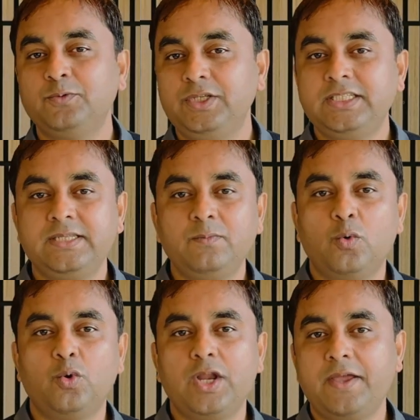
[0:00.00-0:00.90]
to
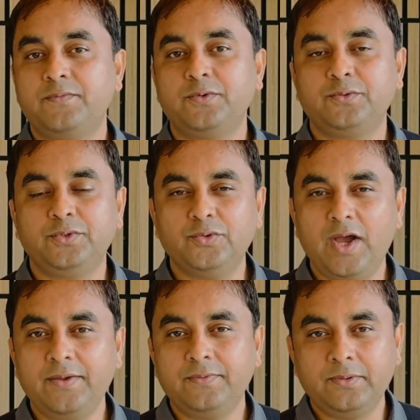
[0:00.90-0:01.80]
eSIM, old iPhone to new
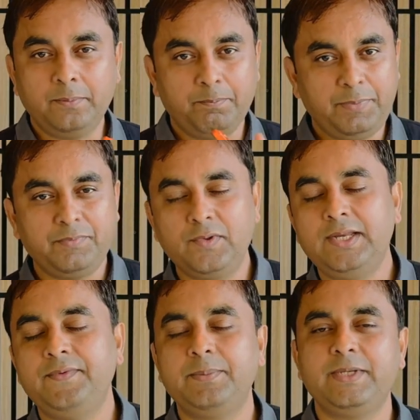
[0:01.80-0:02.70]
iPhone, before
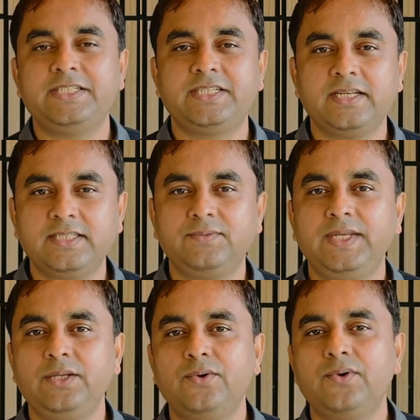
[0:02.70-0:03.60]
leaving please share this
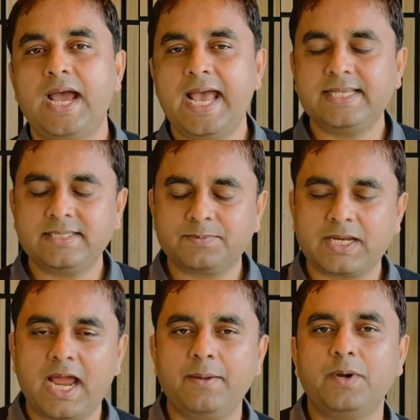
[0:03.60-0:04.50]
video and
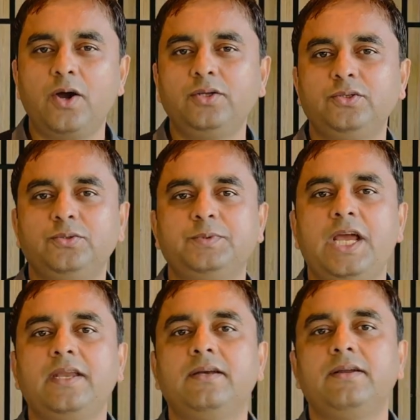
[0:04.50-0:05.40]
subscribe our YouTube
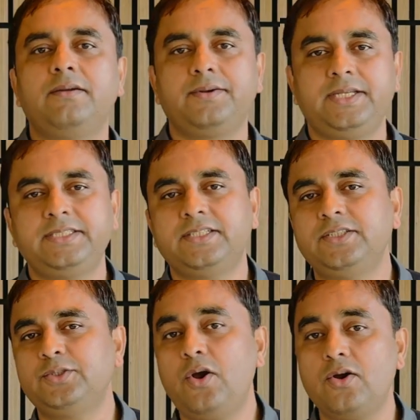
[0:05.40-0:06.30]
channel
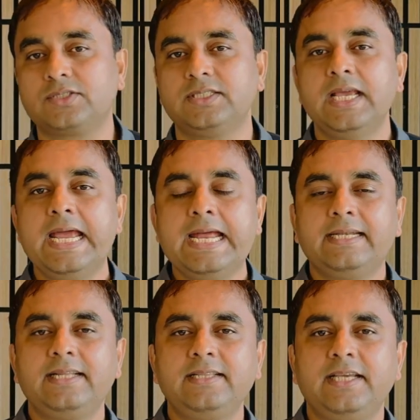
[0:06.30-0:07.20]
Research Rocks.
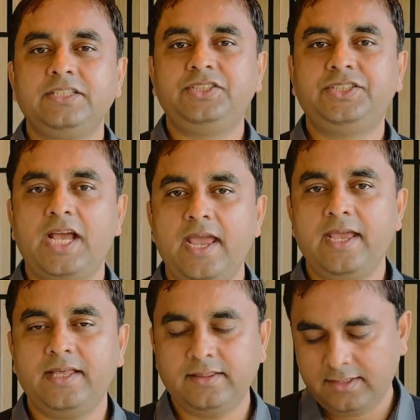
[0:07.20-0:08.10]
Till then, Jai
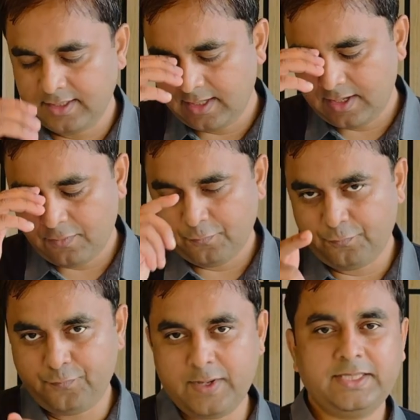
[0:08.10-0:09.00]
Hind,
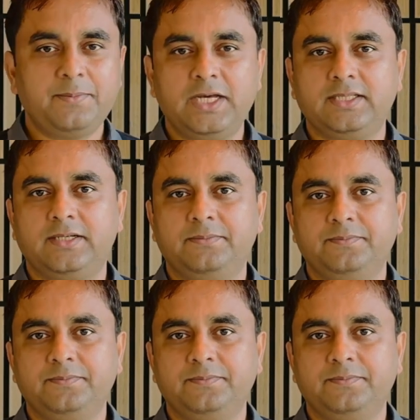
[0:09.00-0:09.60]
Vande Mataram.